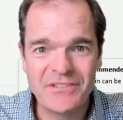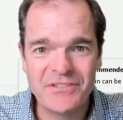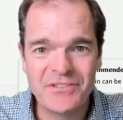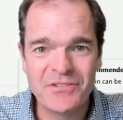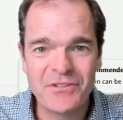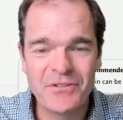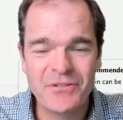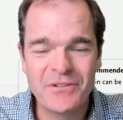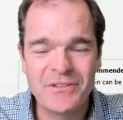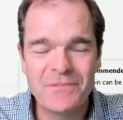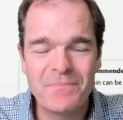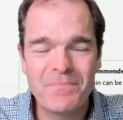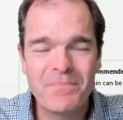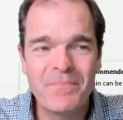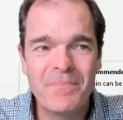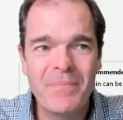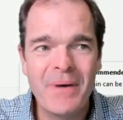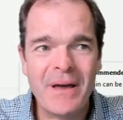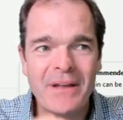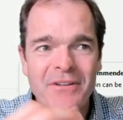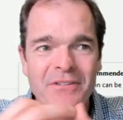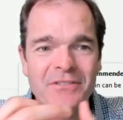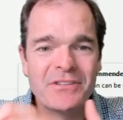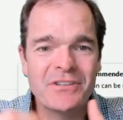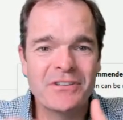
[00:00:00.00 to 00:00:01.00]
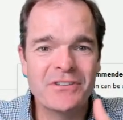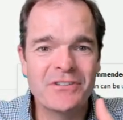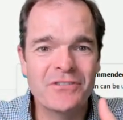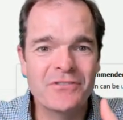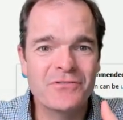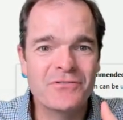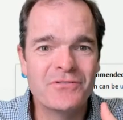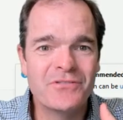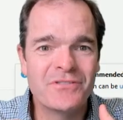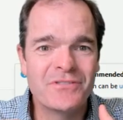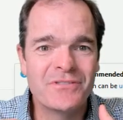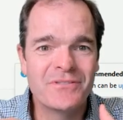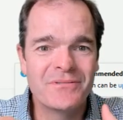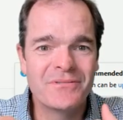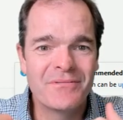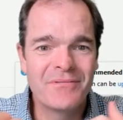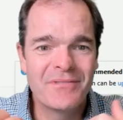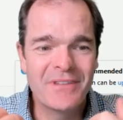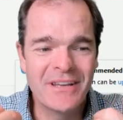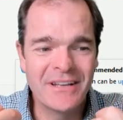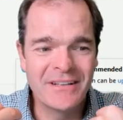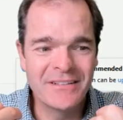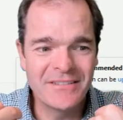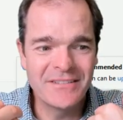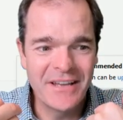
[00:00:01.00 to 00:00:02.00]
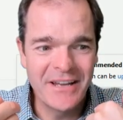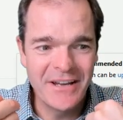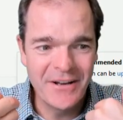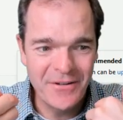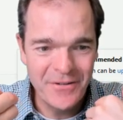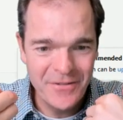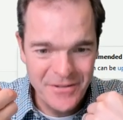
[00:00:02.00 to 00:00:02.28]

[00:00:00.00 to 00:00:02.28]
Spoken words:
So it's better to use things like,